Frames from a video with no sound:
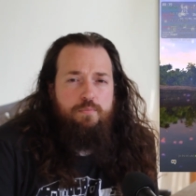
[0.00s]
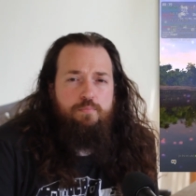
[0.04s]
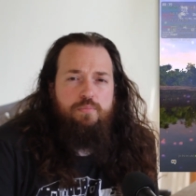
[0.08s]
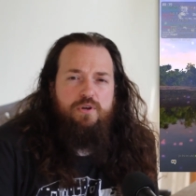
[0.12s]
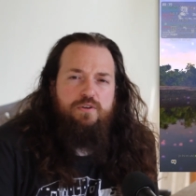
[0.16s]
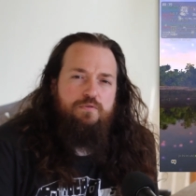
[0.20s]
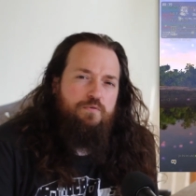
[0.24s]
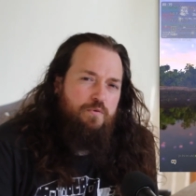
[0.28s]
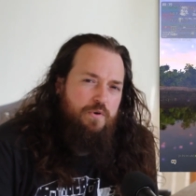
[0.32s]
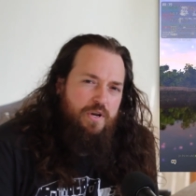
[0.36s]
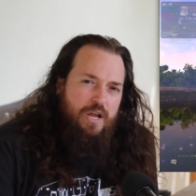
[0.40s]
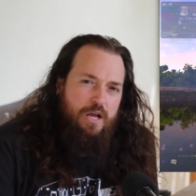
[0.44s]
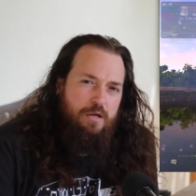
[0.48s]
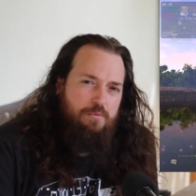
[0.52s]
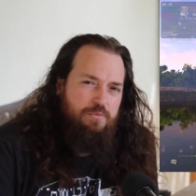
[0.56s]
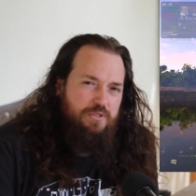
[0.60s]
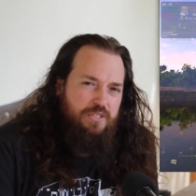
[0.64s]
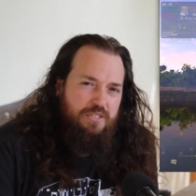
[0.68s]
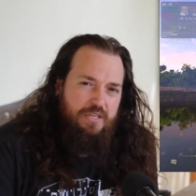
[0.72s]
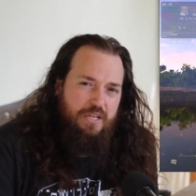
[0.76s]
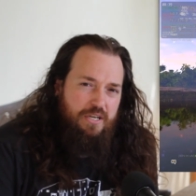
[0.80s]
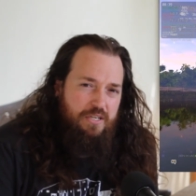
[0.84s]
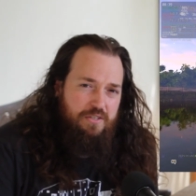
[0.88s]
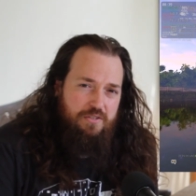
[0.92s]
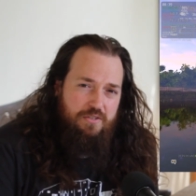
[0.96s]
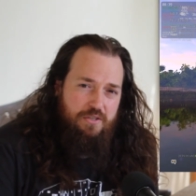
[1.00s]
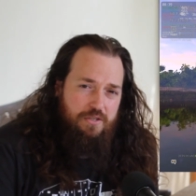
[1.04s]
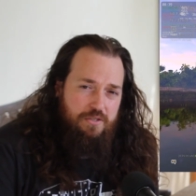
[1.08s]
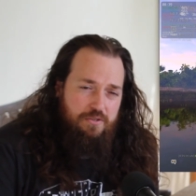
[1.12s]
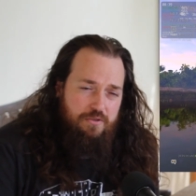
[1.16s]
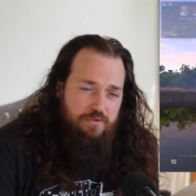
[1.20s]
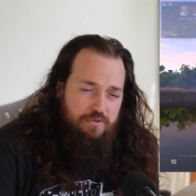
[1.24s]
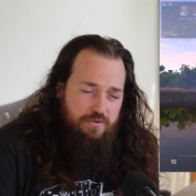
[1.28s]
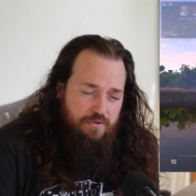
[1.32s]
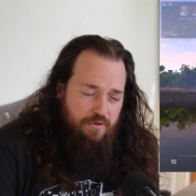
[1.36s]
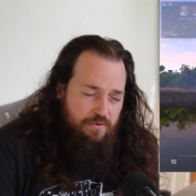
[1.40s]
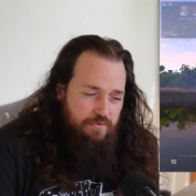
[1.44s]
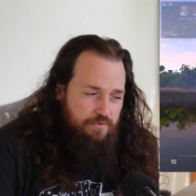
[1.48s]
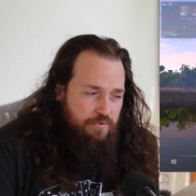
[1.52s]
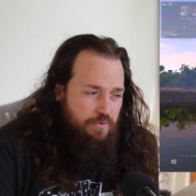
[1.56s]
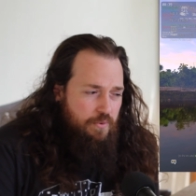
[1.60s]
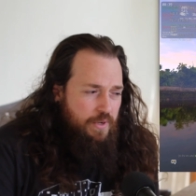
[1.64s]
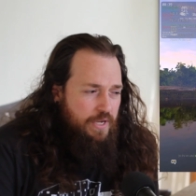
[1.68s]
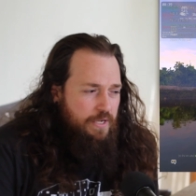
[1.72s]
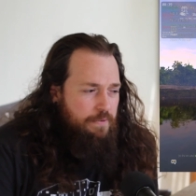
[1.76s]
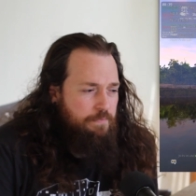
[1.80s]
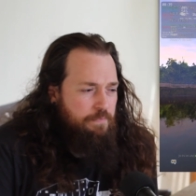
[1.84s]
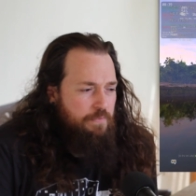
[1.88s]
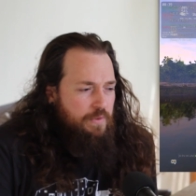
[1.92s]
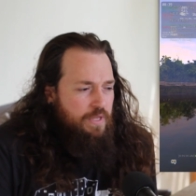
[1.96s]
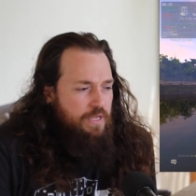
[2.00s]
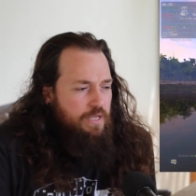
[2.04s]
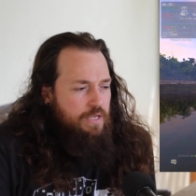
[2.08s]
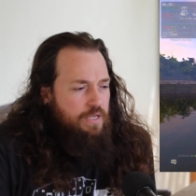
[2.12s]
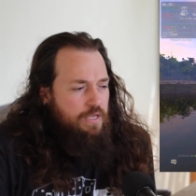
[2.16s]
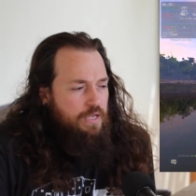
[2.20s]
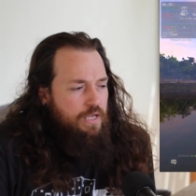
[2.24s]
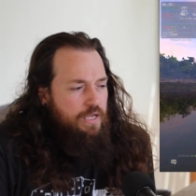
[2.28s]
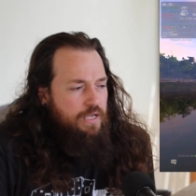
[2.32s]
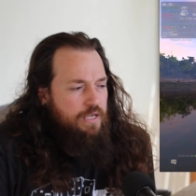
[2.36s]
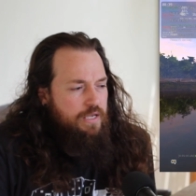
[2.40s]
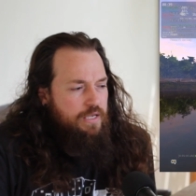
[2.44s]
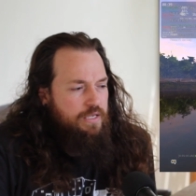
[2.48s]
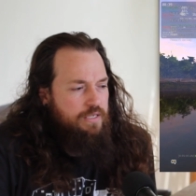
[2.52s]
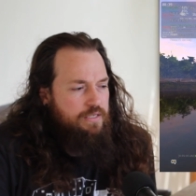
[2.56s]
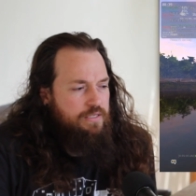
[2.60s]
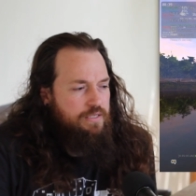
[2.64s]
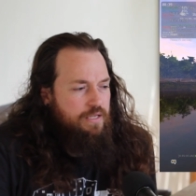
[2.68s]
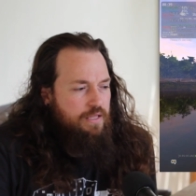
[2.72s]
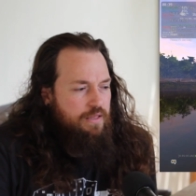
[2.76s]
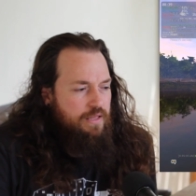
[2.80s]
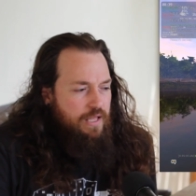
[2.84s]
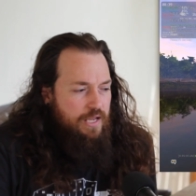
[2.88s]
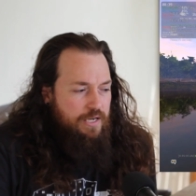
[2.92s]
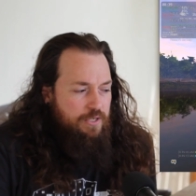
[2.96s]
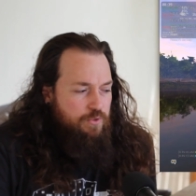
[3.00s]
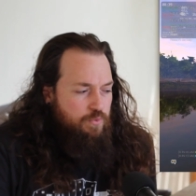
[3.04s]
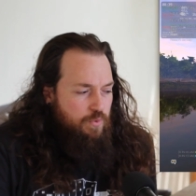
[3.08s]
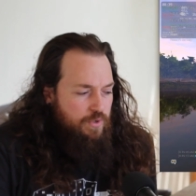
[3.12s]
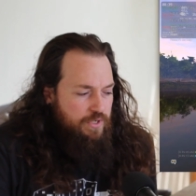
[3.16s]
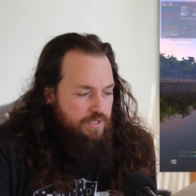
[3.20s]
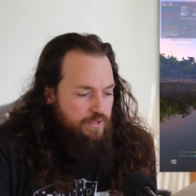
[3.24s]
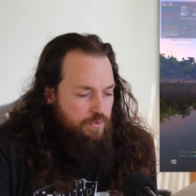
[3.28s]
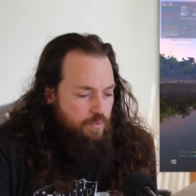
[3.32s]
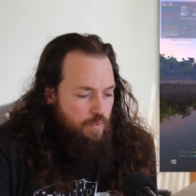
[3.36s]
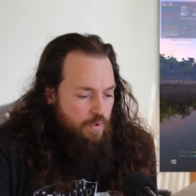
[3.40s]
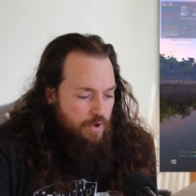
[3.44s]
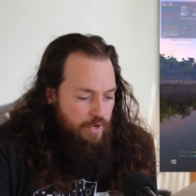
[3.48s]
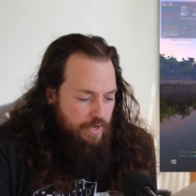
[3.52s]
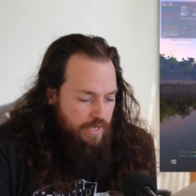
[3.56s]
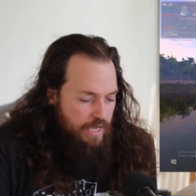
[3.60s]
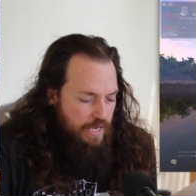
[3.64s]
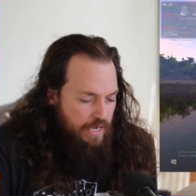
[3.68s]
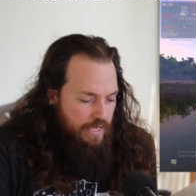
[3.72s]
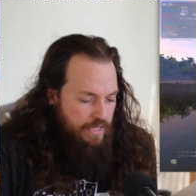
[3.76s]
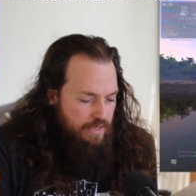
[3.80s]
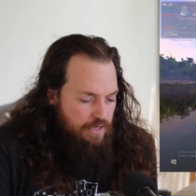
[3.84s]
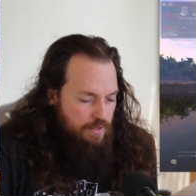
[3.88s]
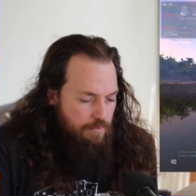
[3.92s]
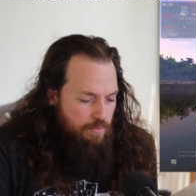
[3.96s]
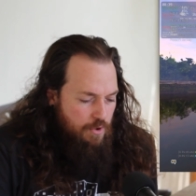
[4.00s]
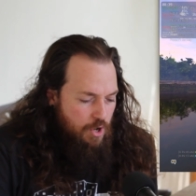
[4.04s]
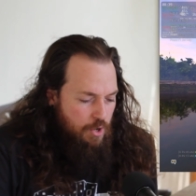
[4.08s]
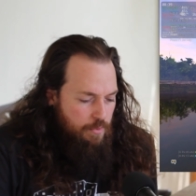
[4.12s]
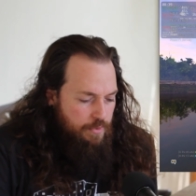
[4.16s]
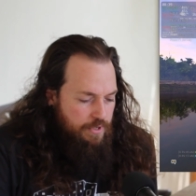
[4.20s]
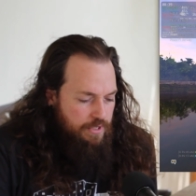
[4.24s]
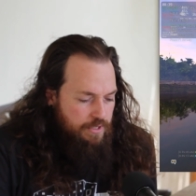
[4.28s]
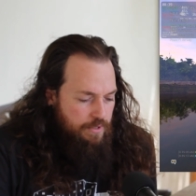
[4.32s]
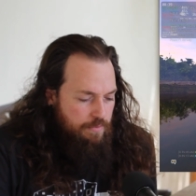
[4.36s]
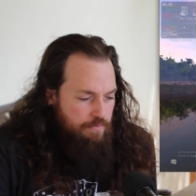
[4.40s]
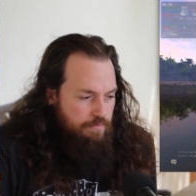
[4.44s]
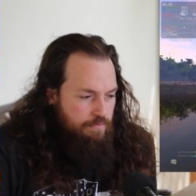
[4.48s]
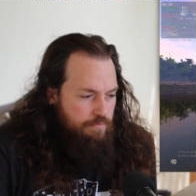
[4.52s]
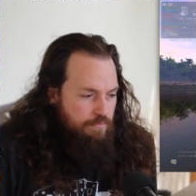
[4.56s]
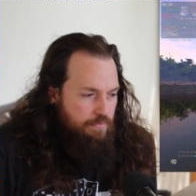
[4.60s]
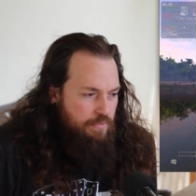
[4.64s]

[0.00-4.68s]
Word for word: But for now, I'm just going to stick to software, as that is what's working at the moment.